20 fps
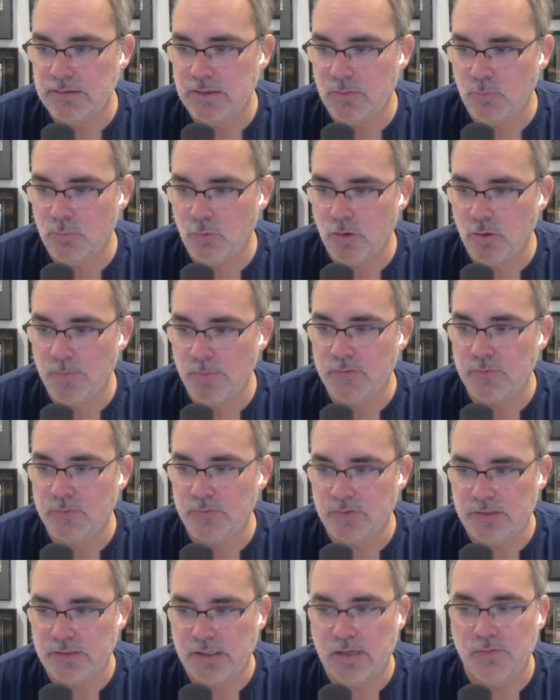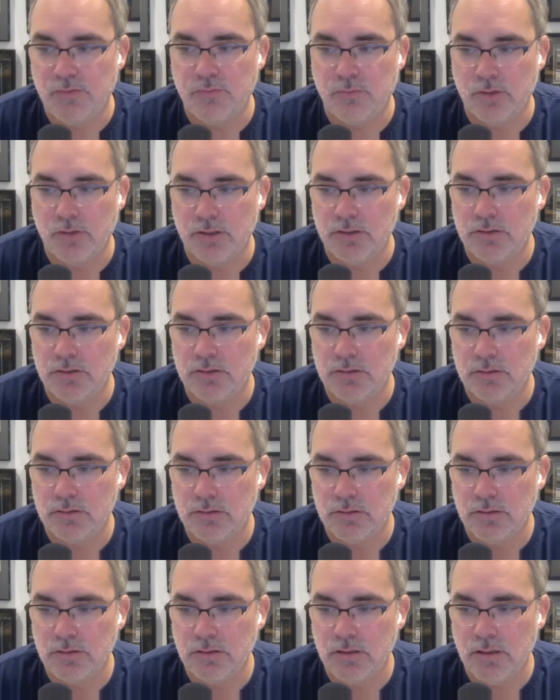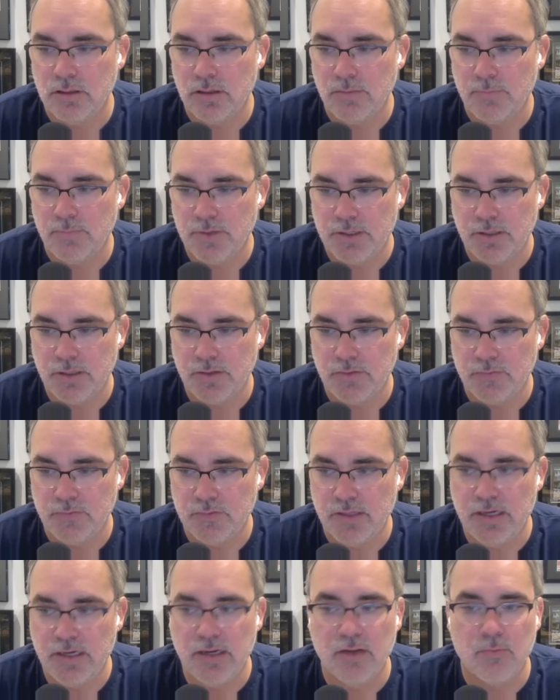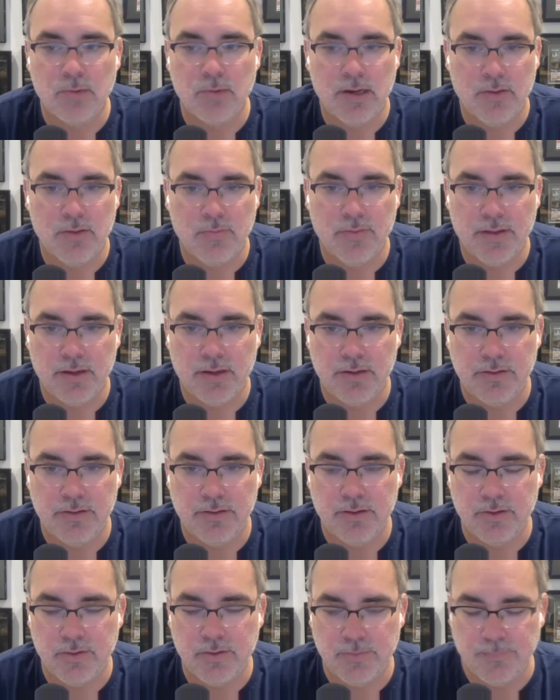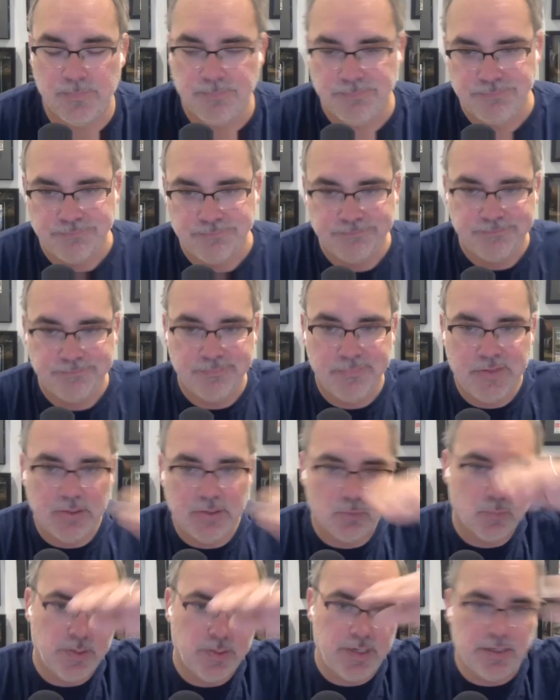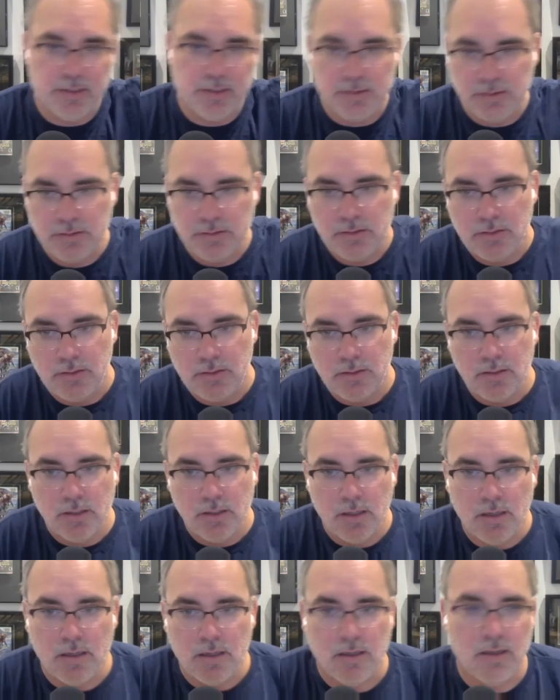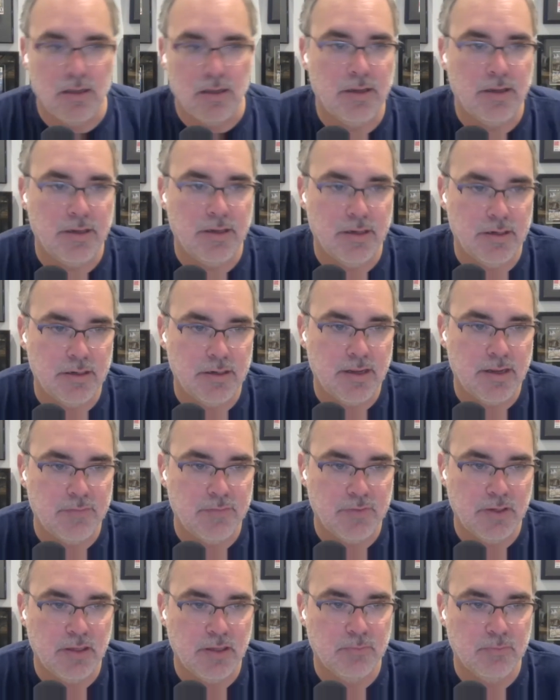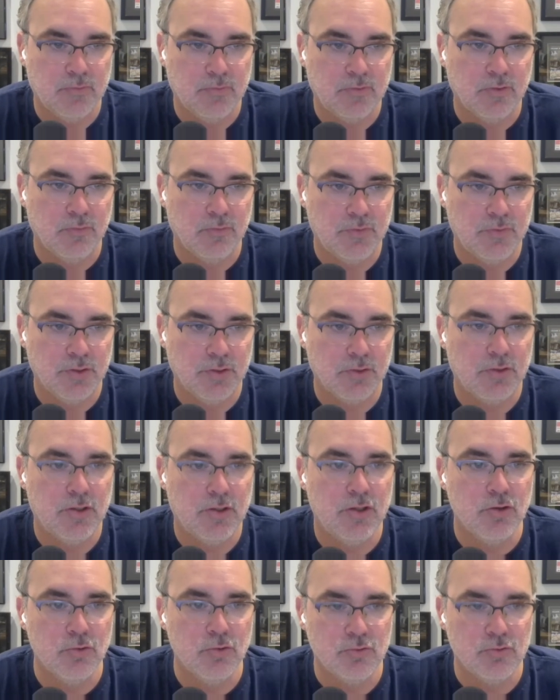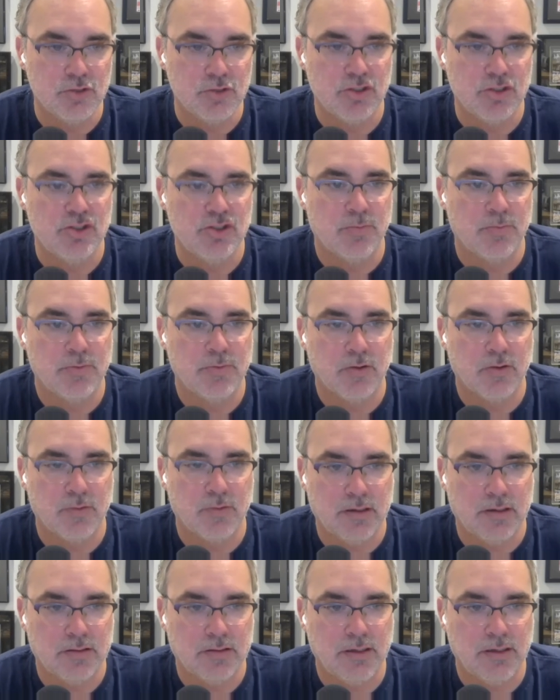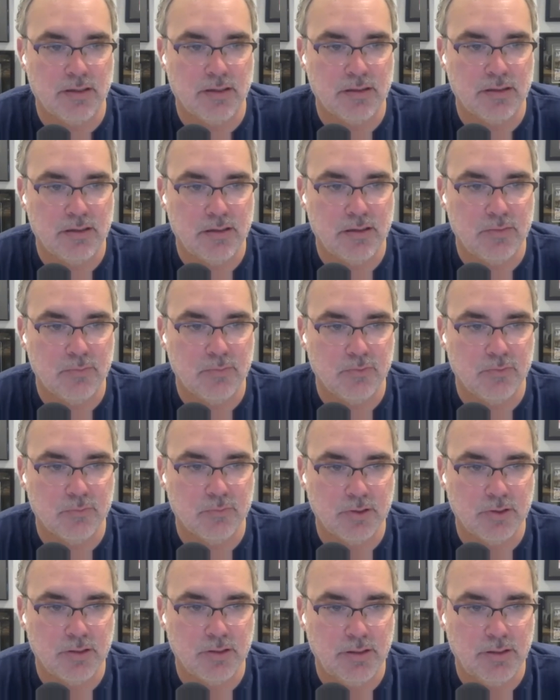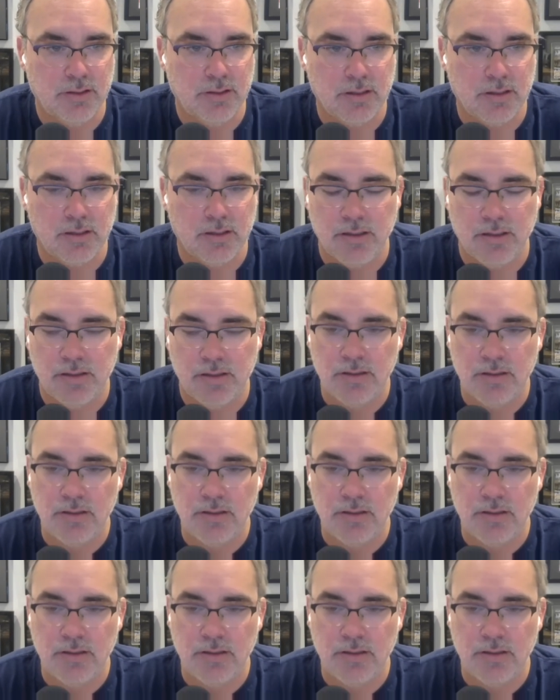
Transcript: Amorbis was a tough one uh because getting around that um the arena uh and having him still feel huge and jumping around like that was really uh